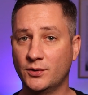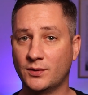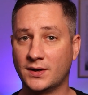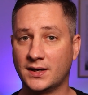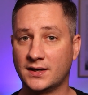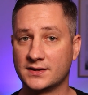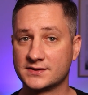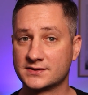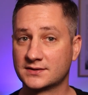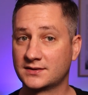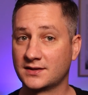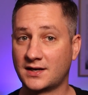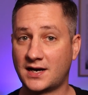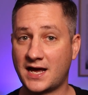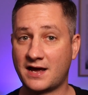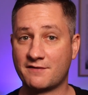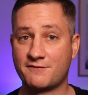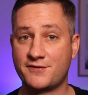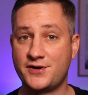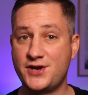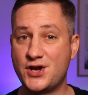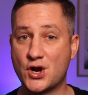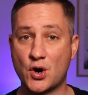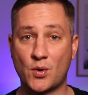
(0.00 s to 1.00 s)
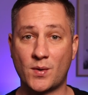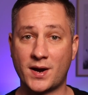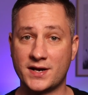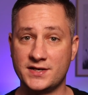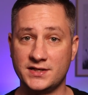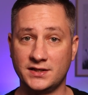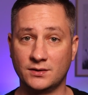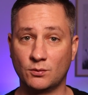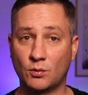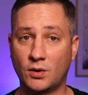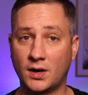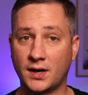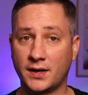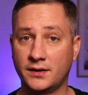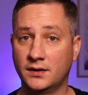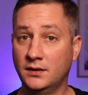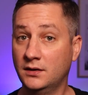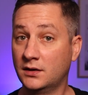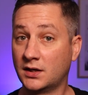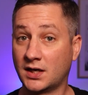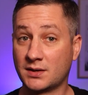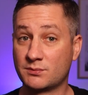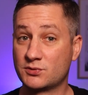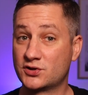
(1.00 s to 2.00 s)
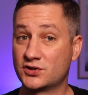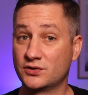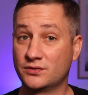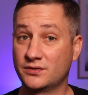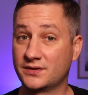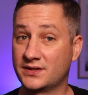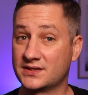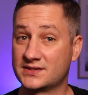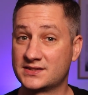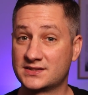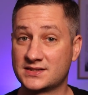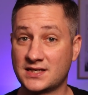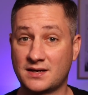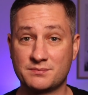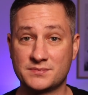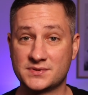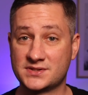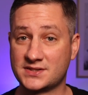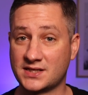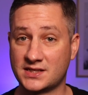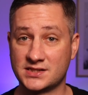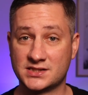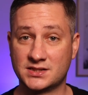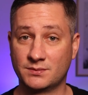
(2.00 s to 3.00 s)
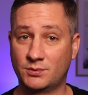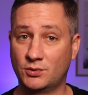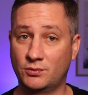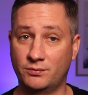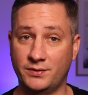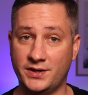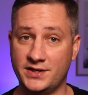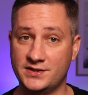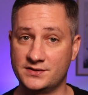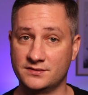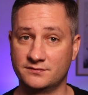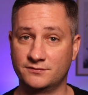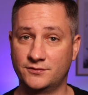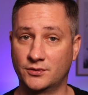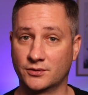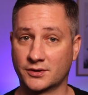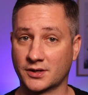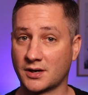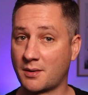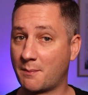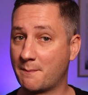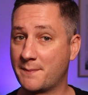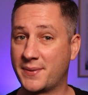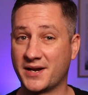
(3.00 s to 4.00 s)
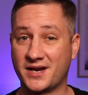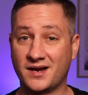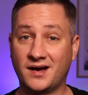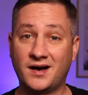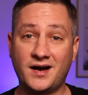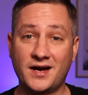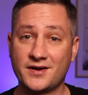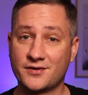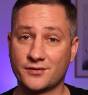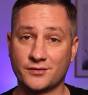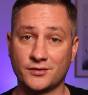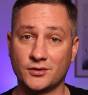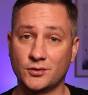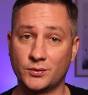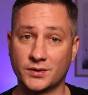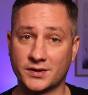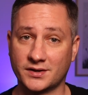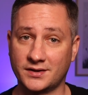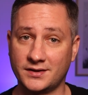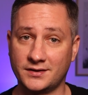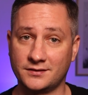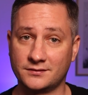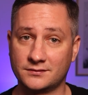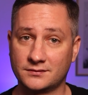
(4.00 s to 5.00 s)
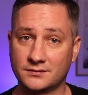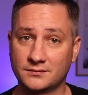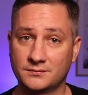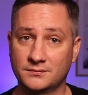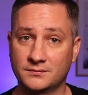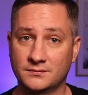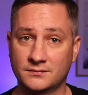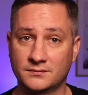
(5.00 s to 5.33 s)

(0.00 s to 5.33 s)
you ask, I have no idea why. I'm sure there's some sensible reason for it, but I don't know what it is.